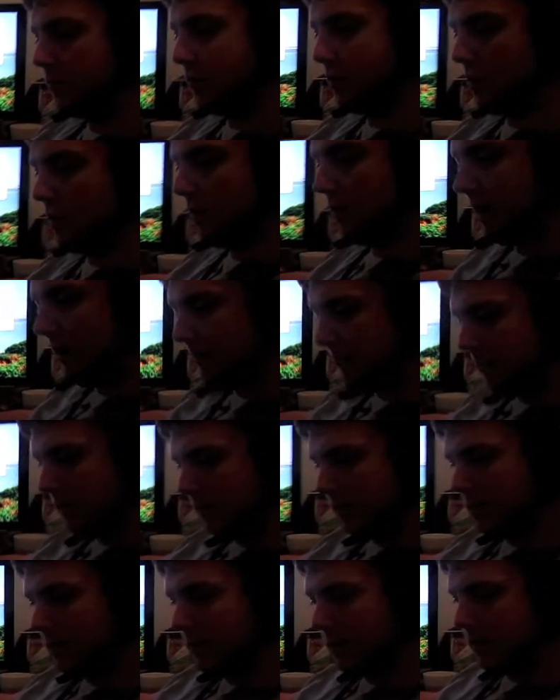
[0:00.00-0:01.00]
a program.
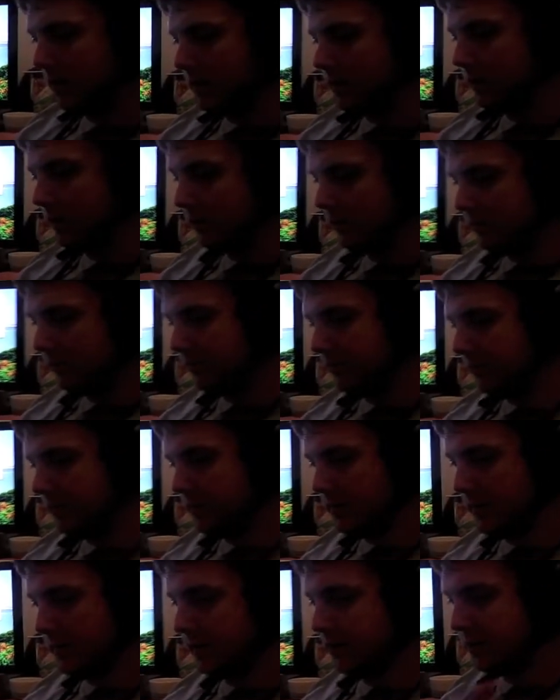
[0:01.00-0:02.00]
It's
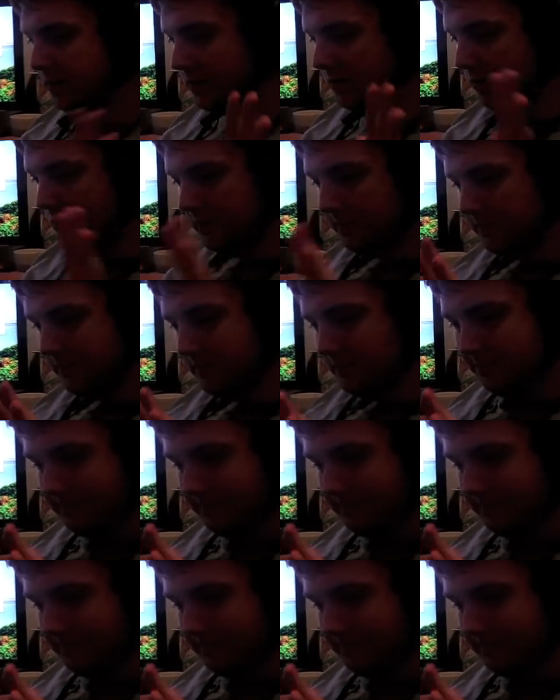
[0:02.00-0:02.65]
the installer.